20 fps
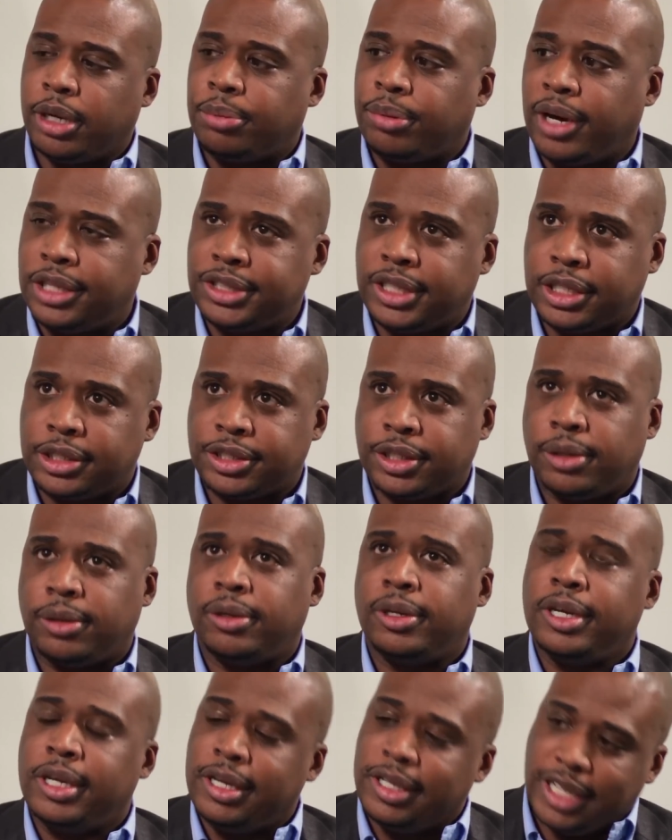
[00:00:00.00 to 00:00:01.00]
projects.
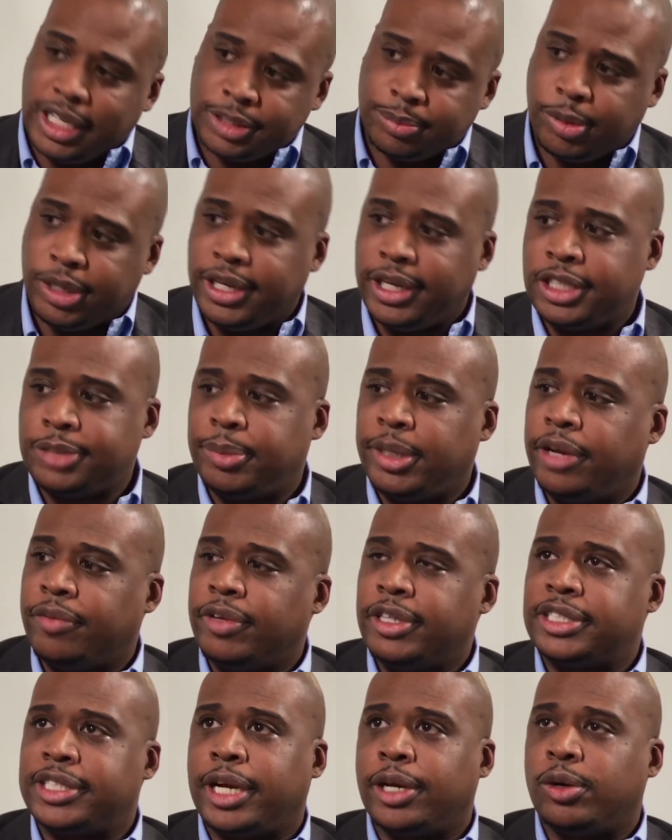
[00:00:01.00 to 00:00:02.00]
So that's money that's being
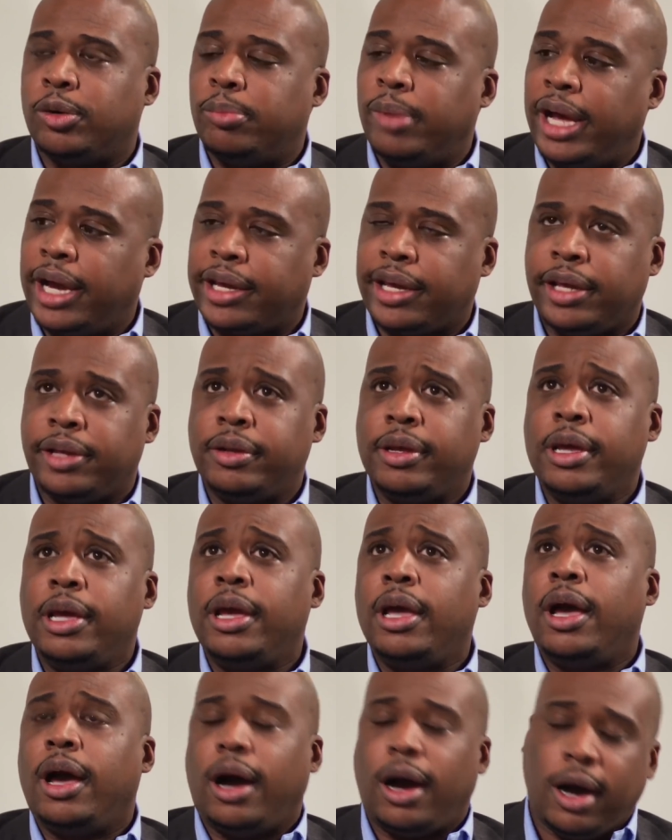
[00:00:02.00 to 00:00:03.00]
recycled back in
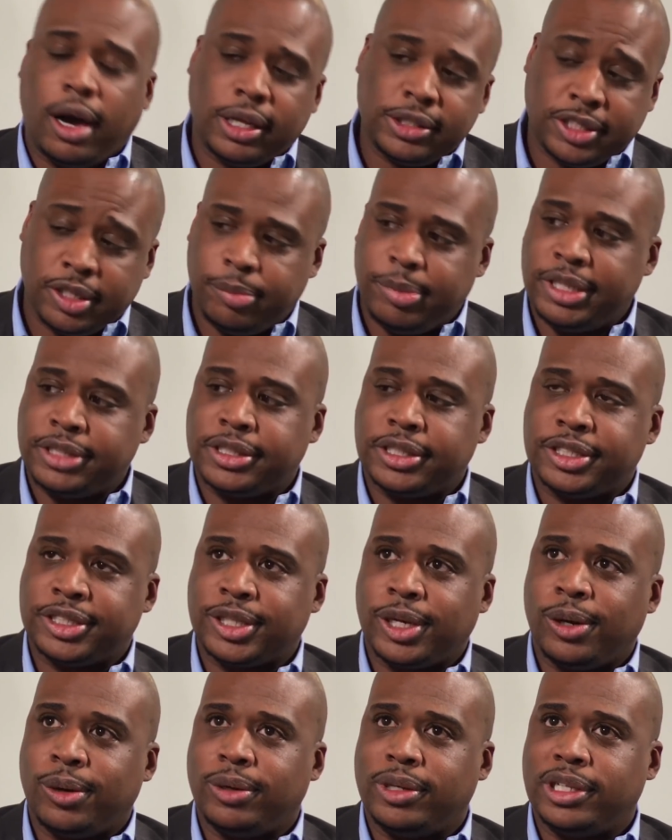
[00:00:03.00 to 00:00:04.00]
to the business.
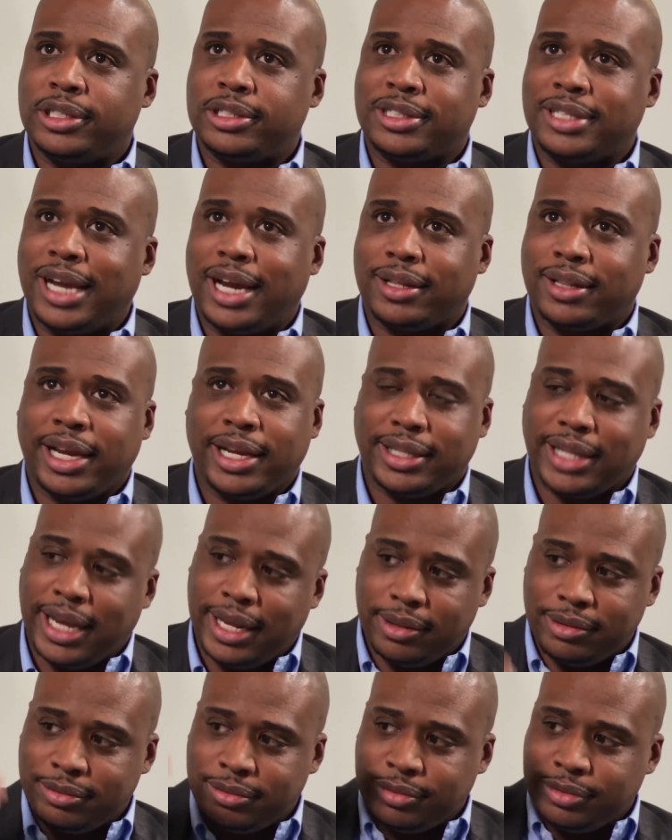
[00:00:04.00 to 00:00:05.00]
So it's not like that,